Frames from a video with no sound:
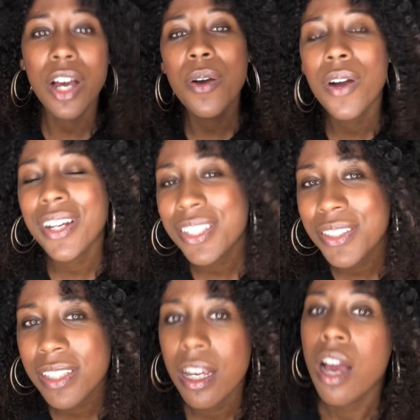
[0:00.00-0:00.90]
Oh, are you
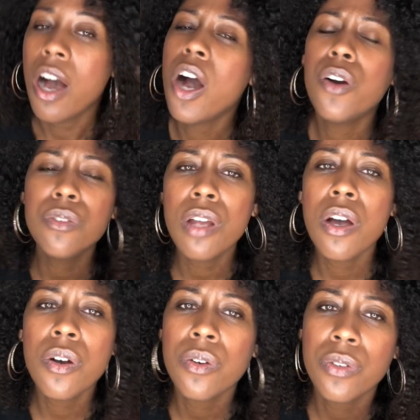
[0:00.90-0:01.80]
doing, oh
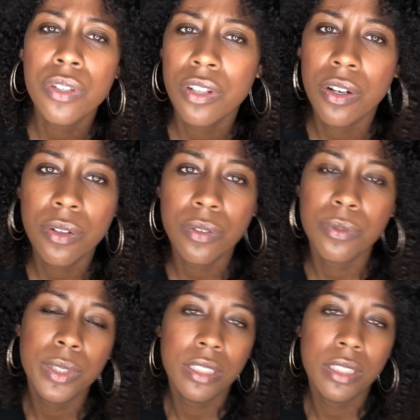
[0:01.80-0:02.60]
no, you know,